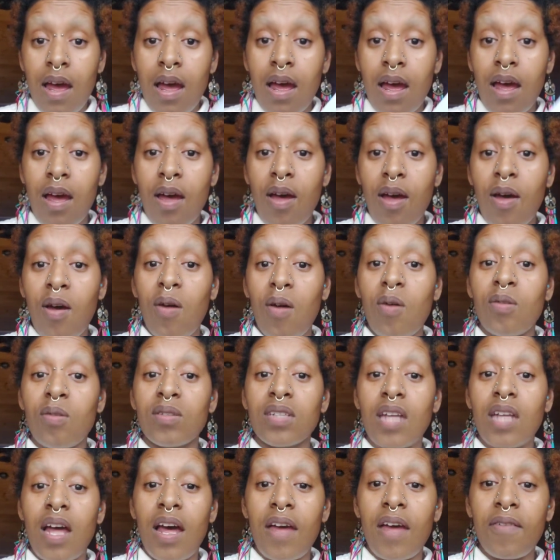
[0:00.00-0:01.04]
Oh,
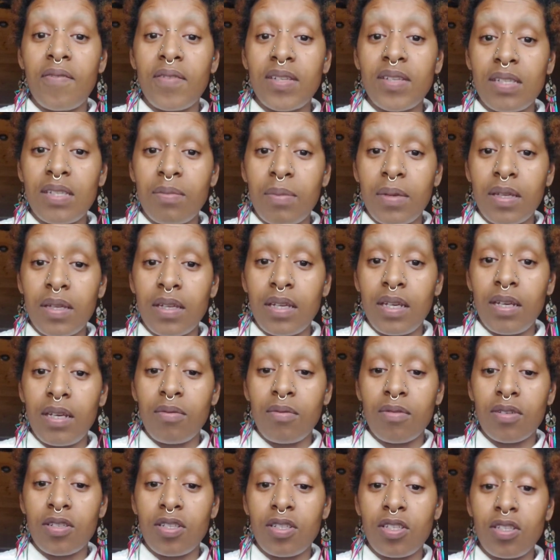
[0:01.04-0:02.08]
live visibility
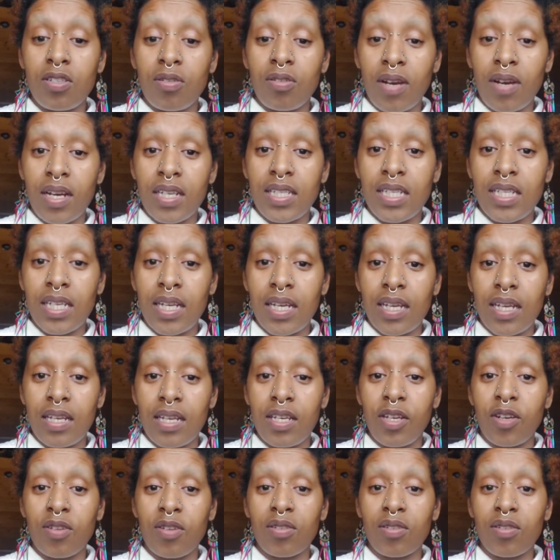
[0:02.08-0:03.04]
restricted.